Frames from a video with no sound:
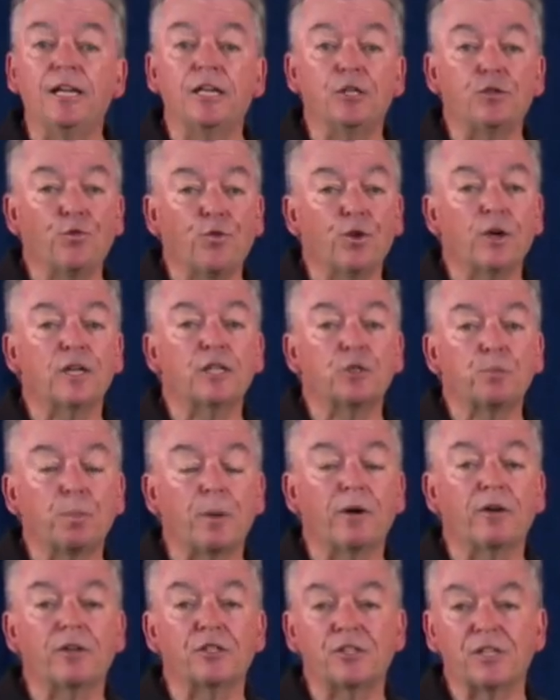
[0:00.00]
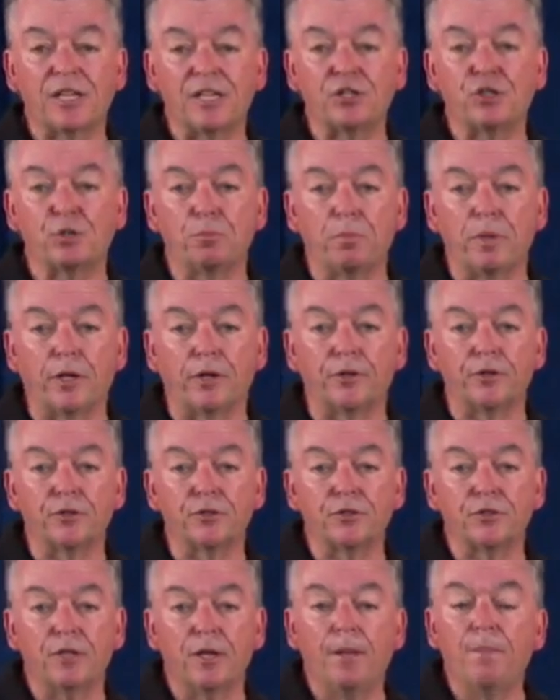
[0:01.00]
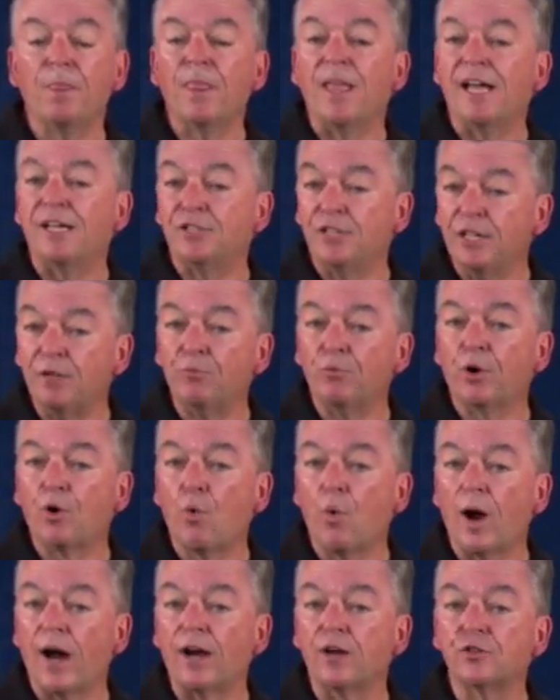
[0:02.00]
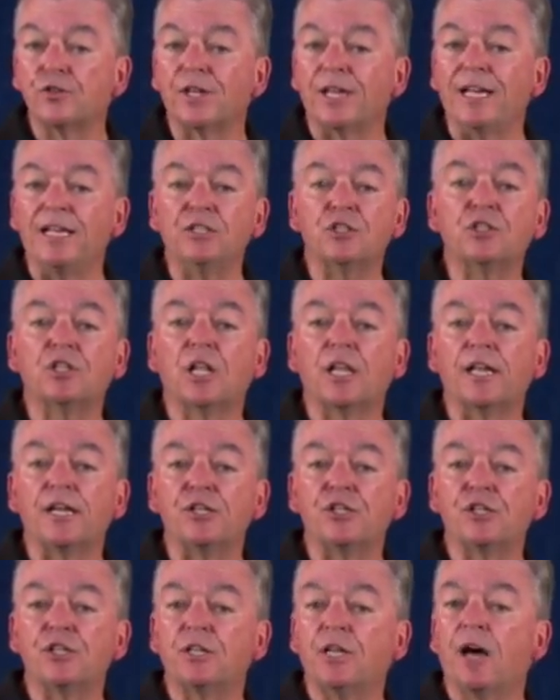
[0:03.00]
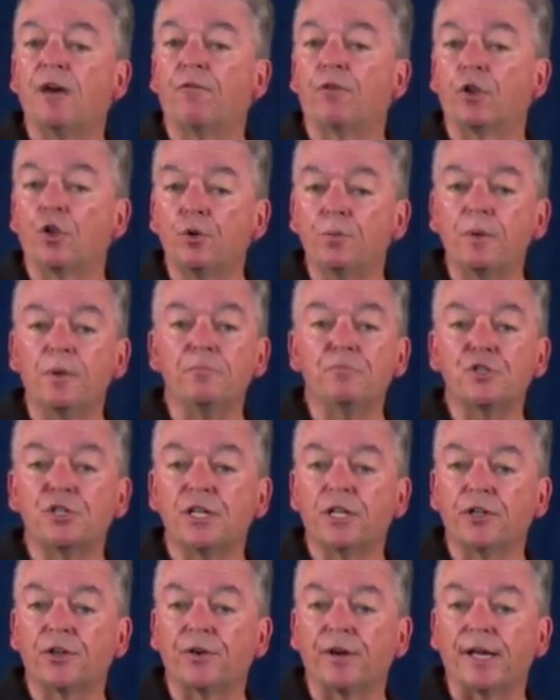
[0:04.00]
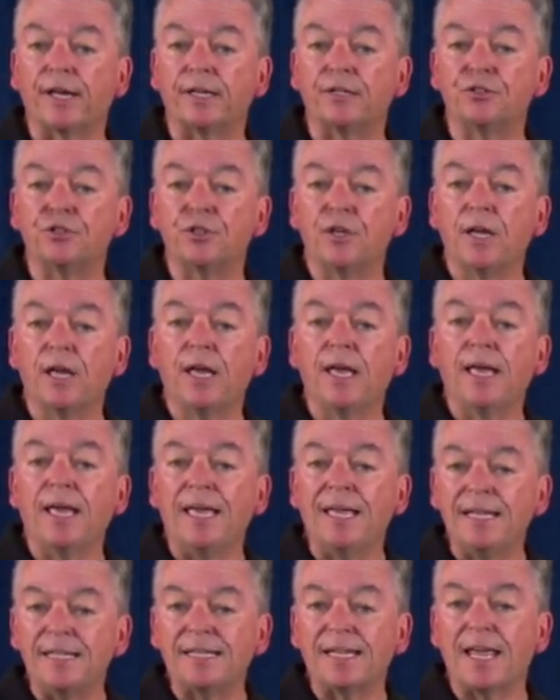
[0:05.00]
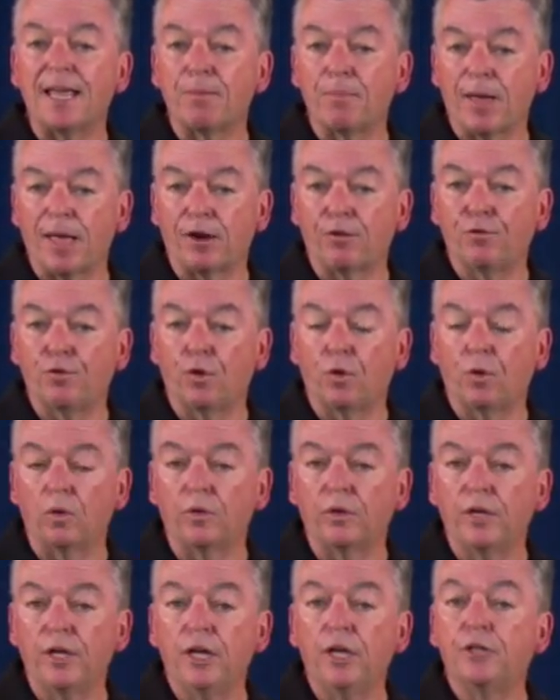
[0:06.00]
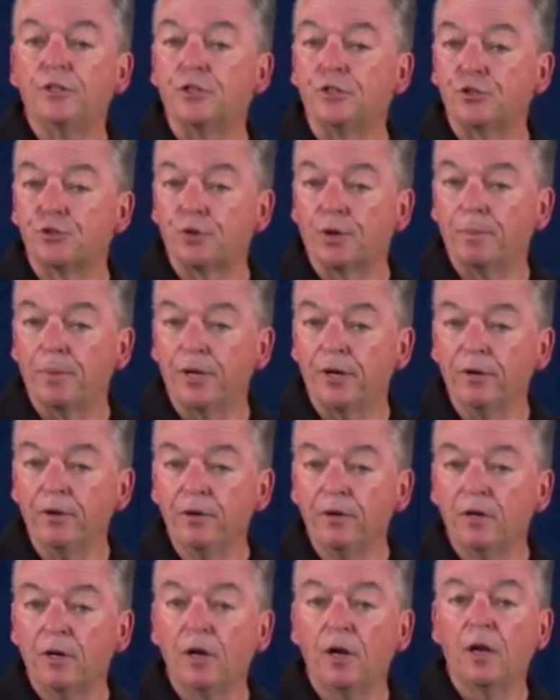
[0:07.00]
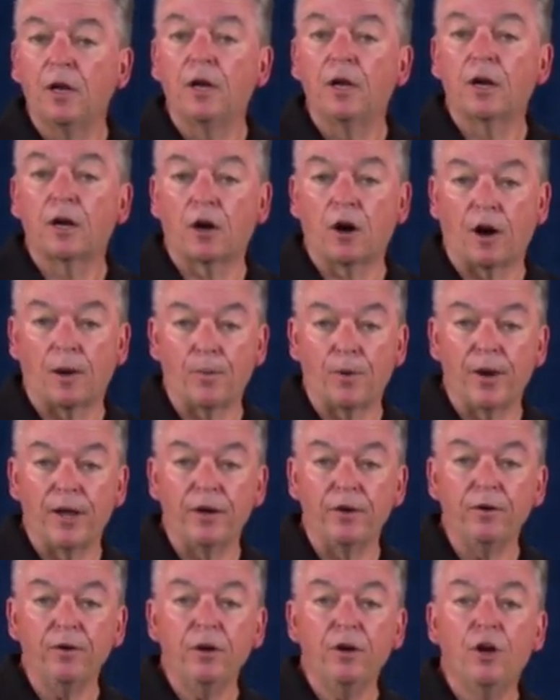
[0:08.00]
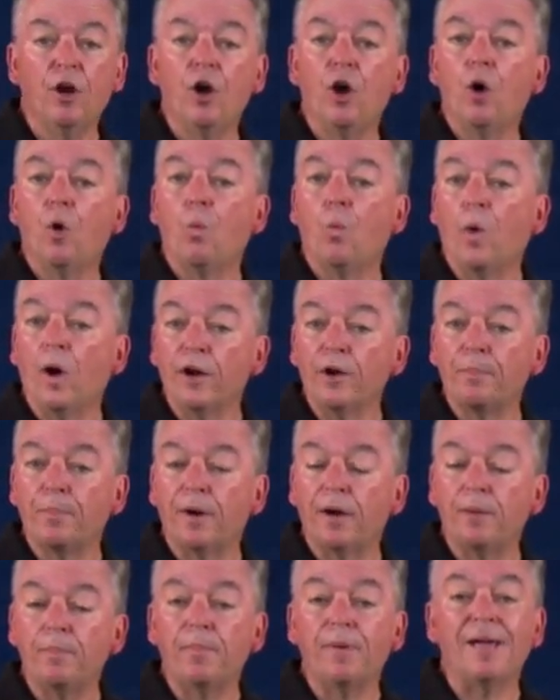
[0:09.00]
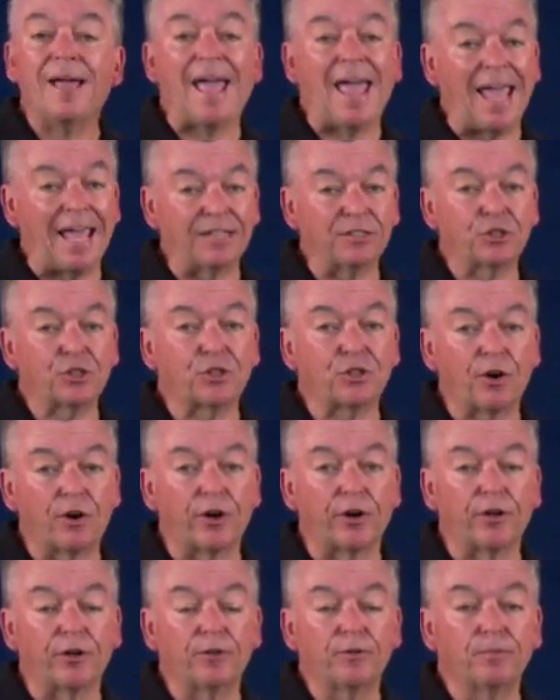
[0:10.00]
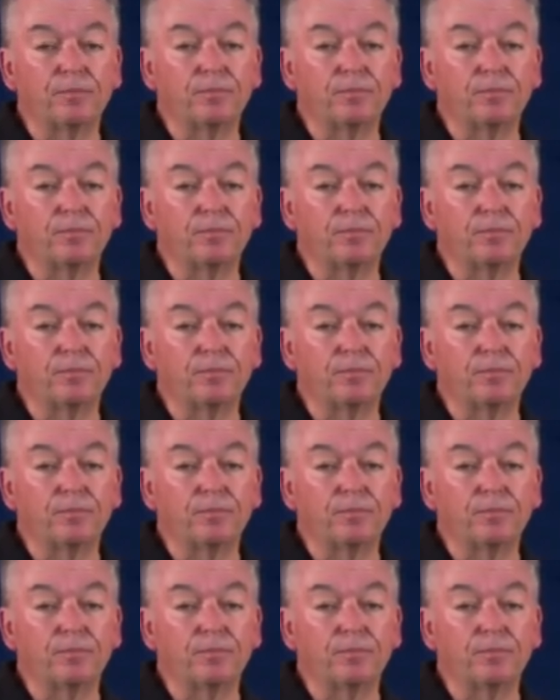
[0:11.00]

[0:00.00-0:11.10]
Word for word: is for experienced engine builders, as it requires the installation of aluminum cylinder heads, intake manifold, distributor, carburetor, water pump, and starter.